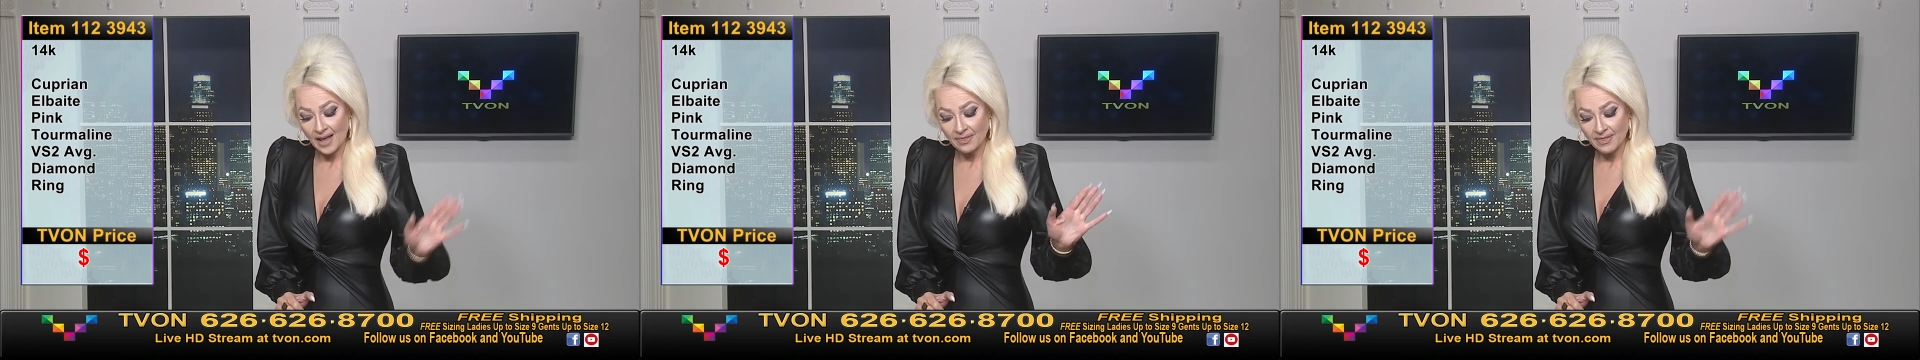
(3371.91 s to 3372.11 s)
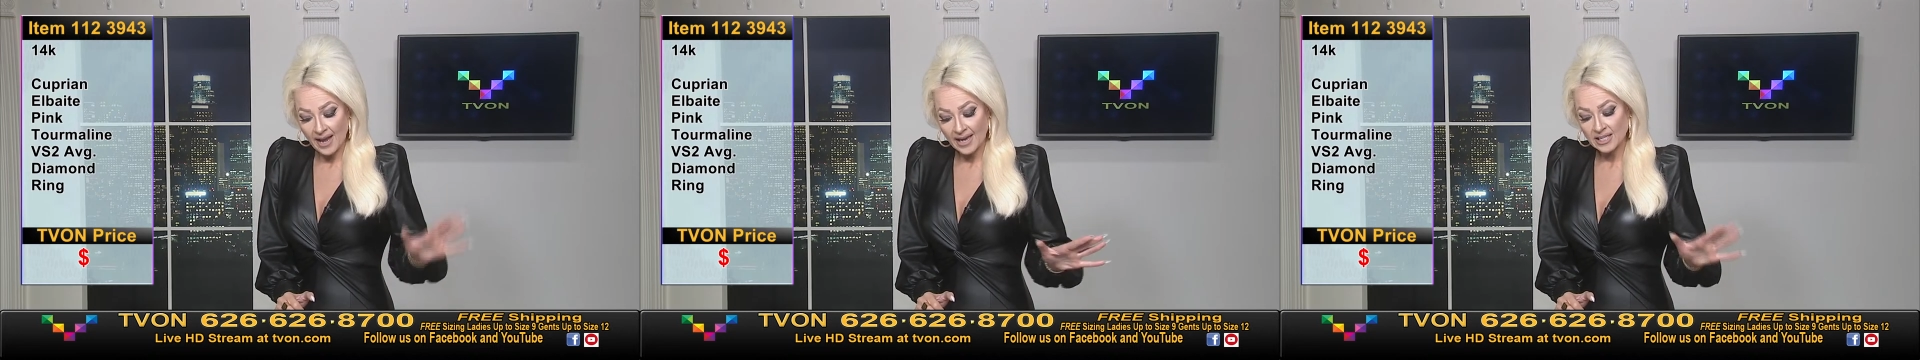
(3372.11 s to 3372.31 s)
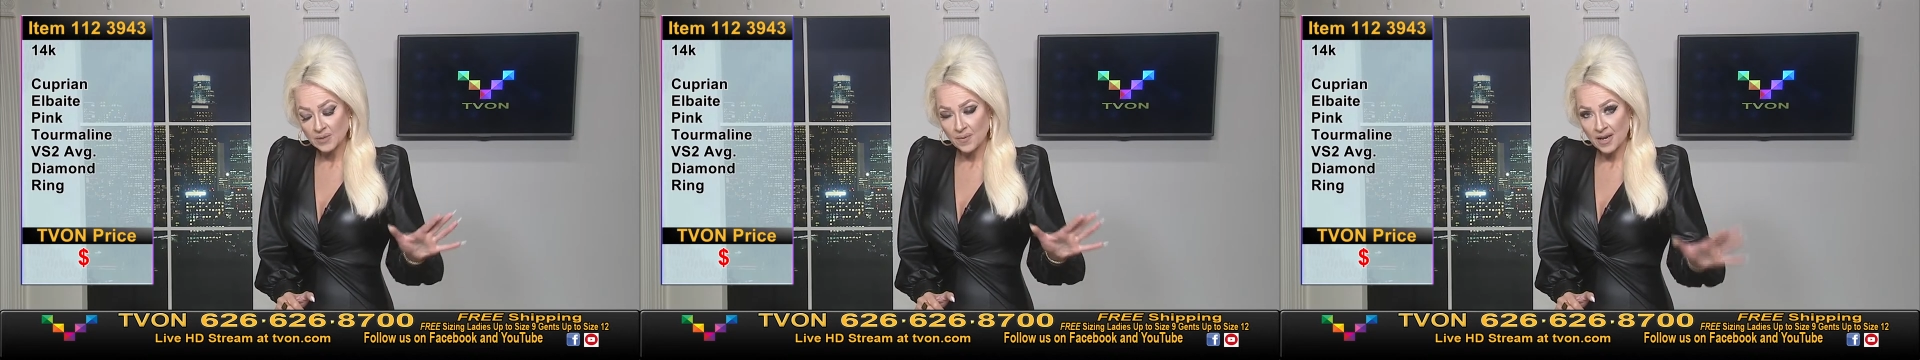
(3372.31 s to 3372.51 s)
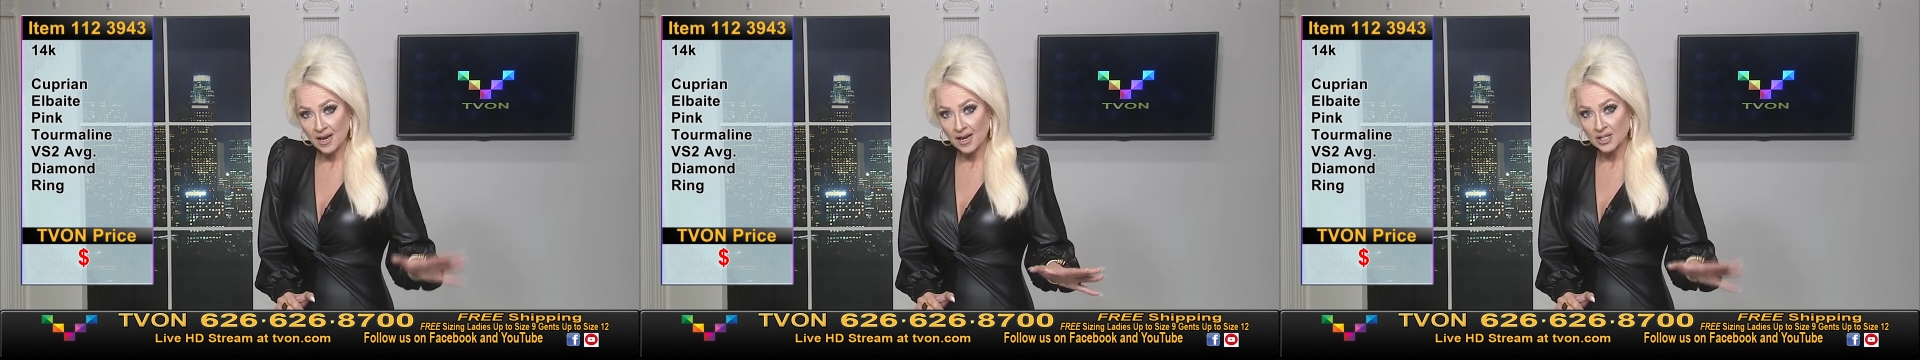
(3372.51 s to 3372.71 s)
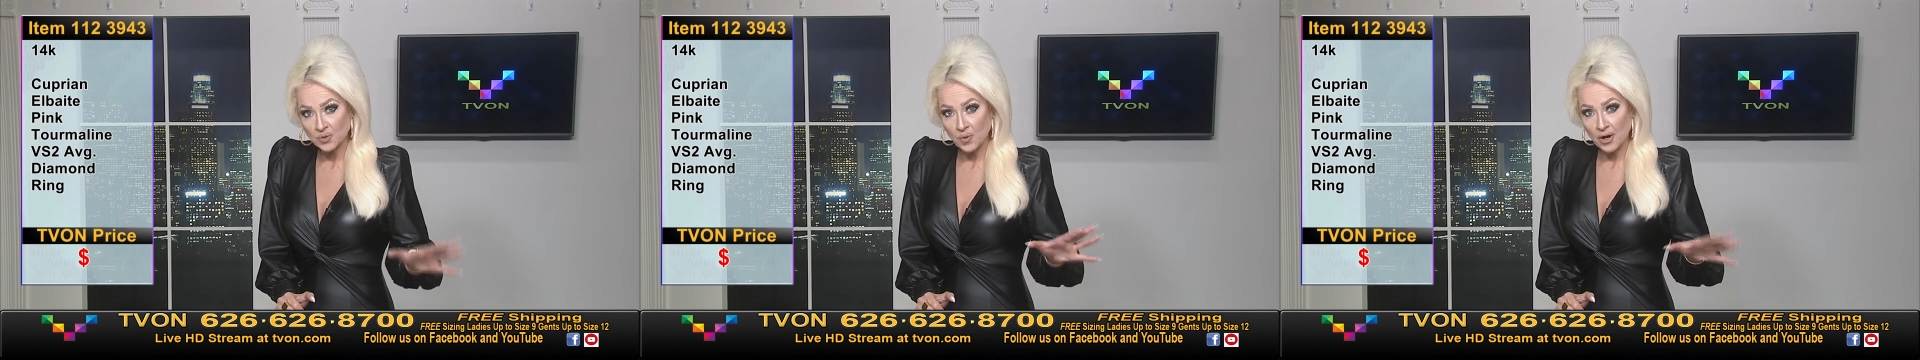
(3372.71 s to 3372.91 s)
And that is
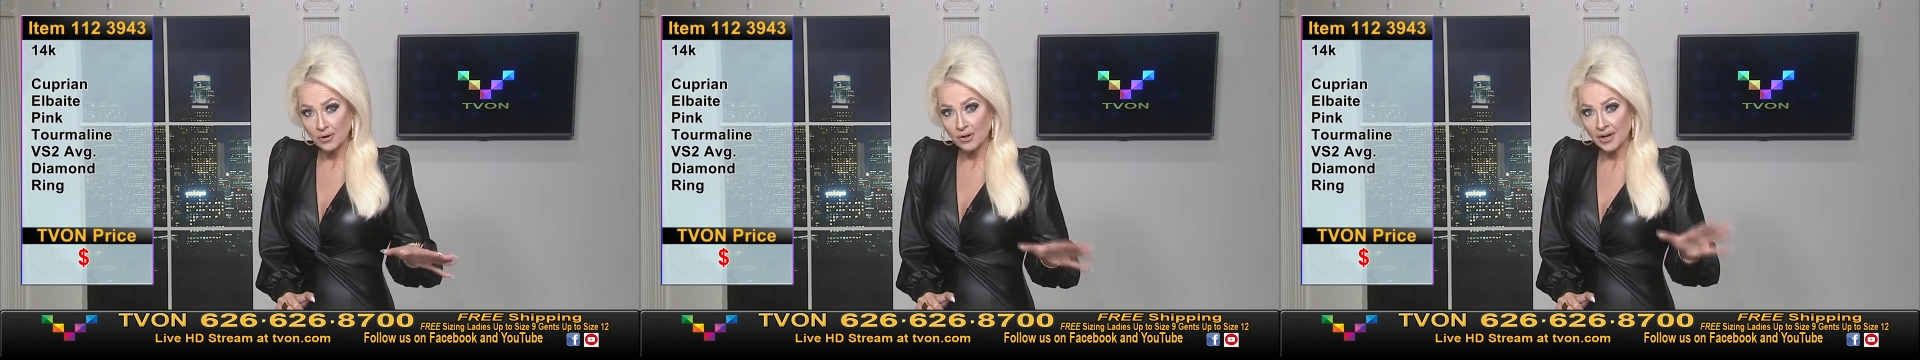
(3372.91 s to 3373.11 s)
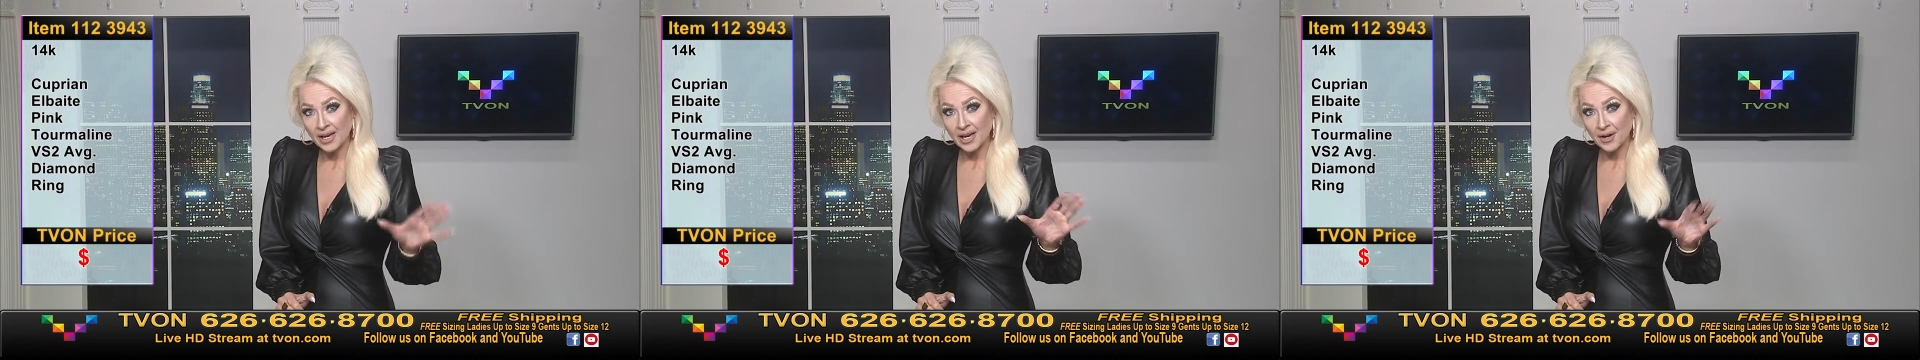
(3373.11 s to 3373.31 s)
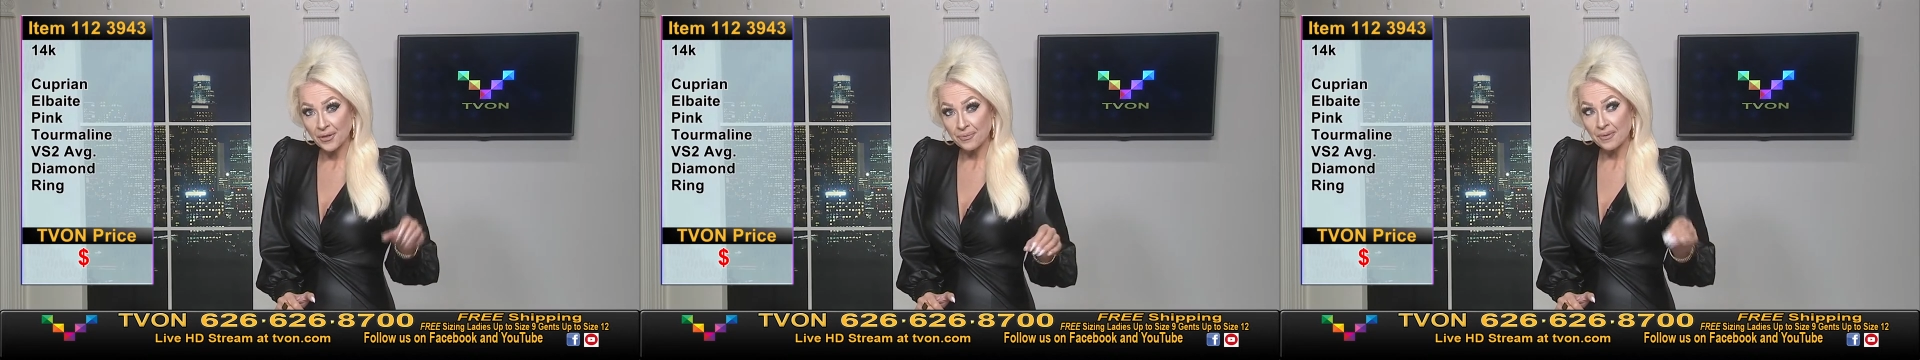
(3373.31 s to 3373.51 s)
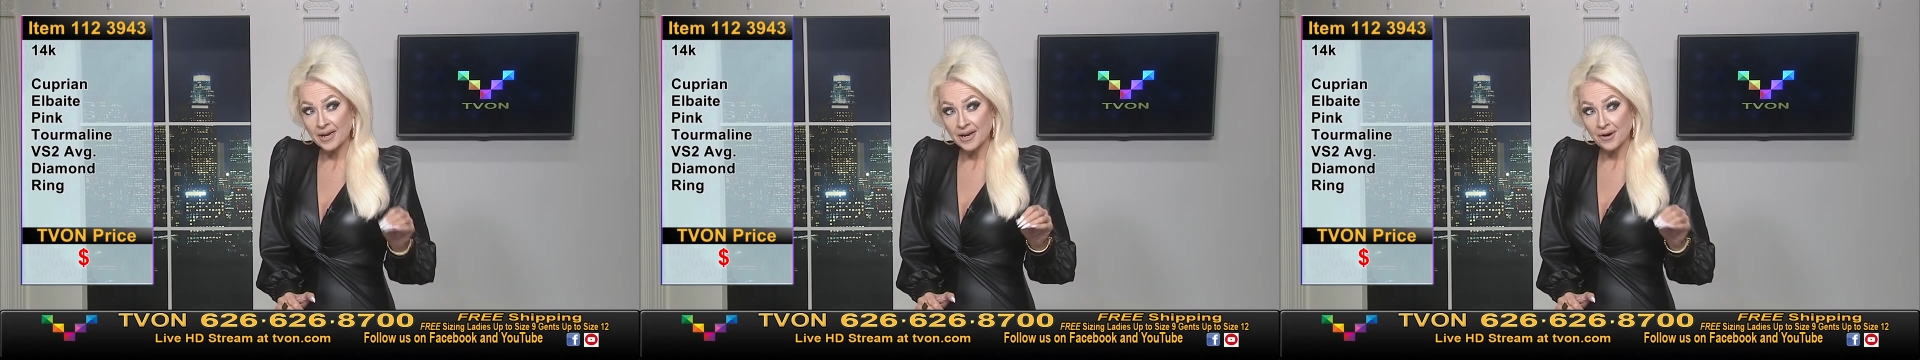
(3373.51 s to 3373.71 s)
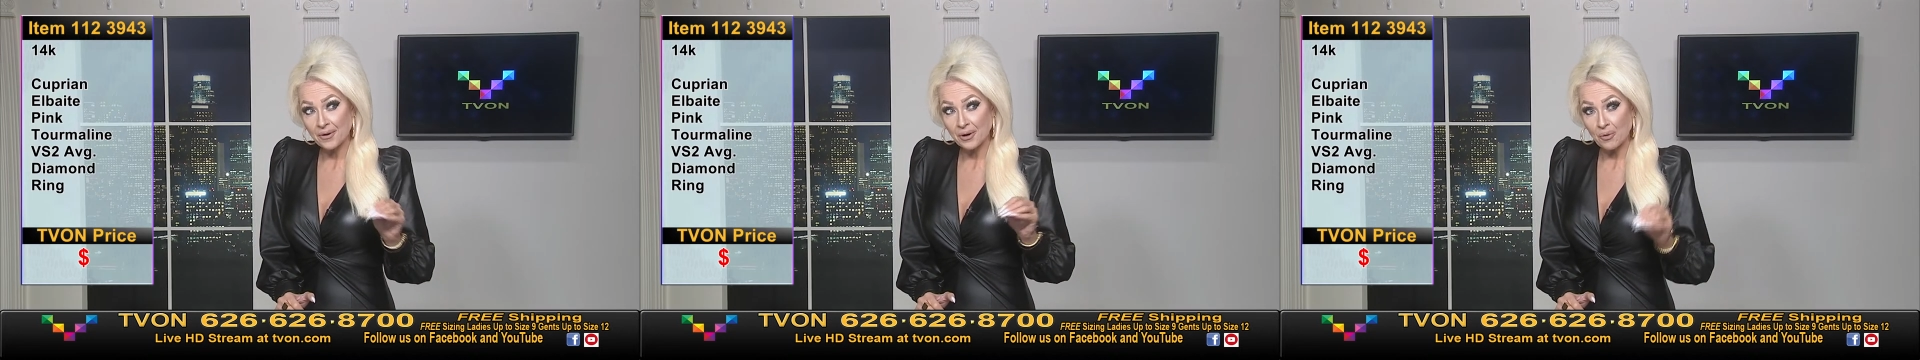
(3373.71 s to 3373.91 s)
because we are looking at a three
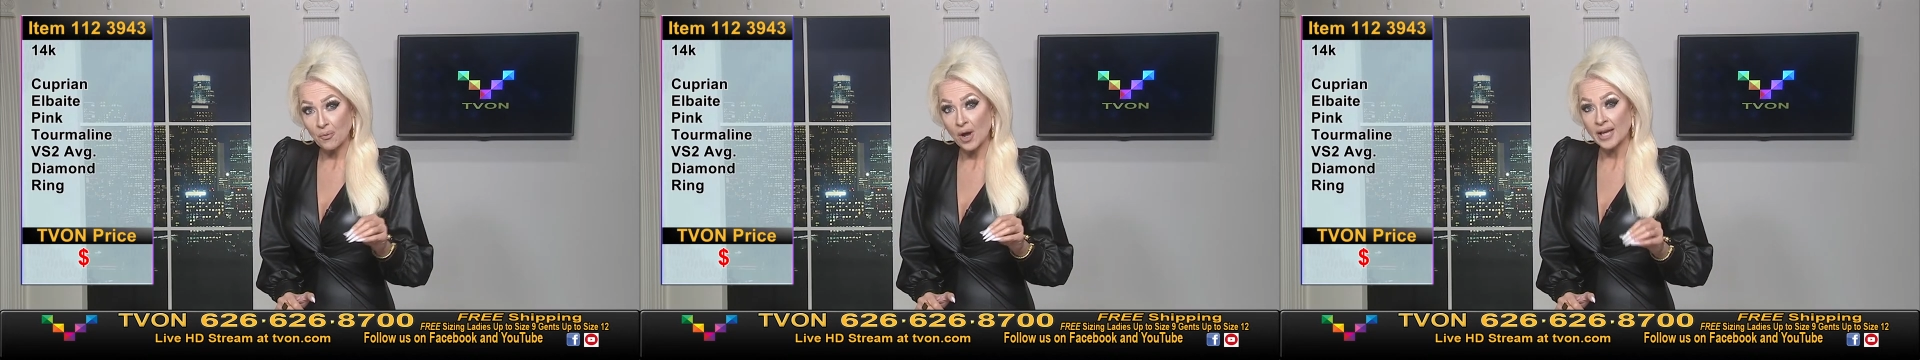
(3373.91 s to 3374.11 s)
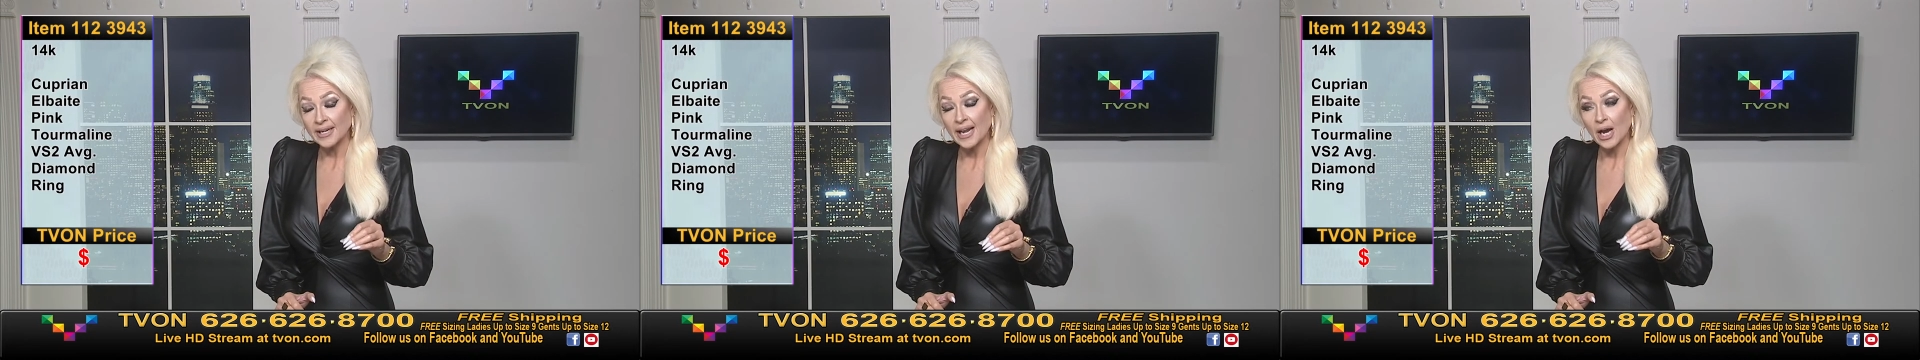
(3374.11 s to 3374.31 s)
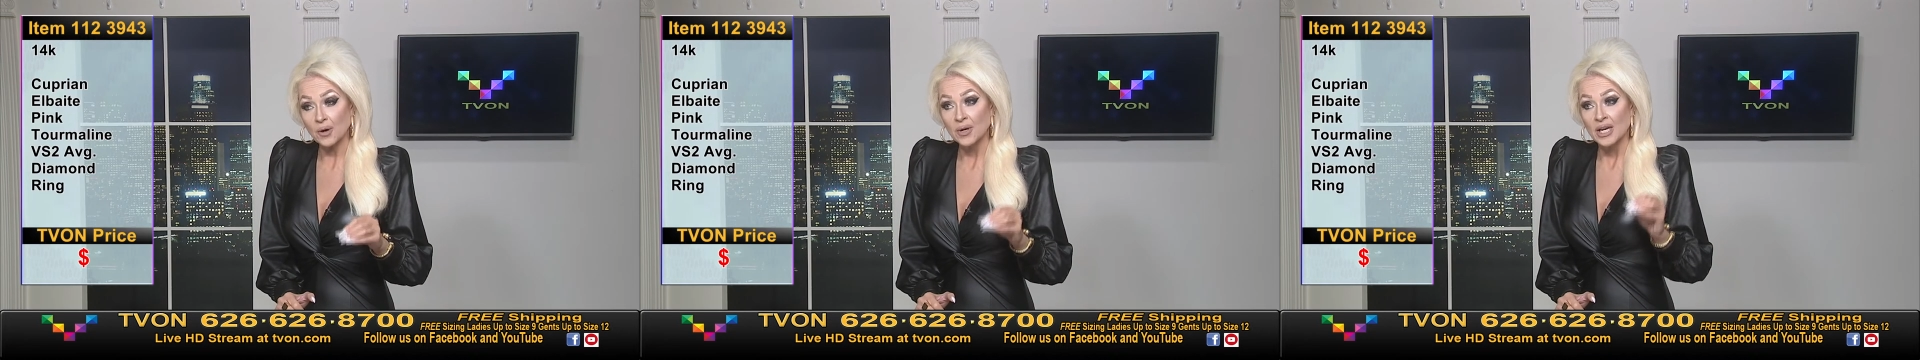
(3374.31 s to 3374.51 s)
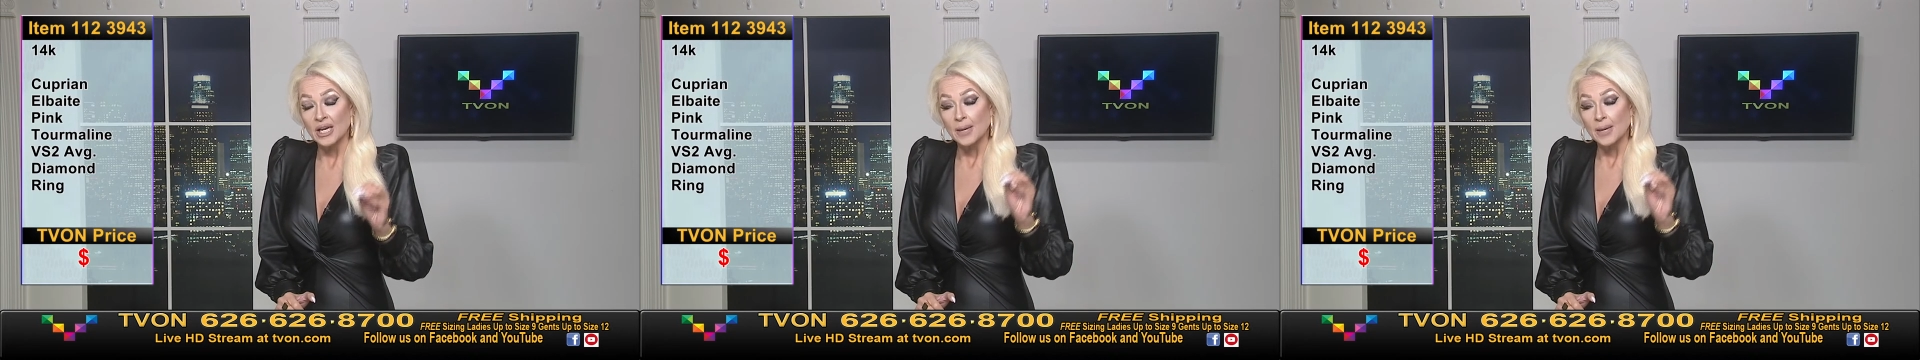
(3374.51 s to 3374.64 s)
carat one now.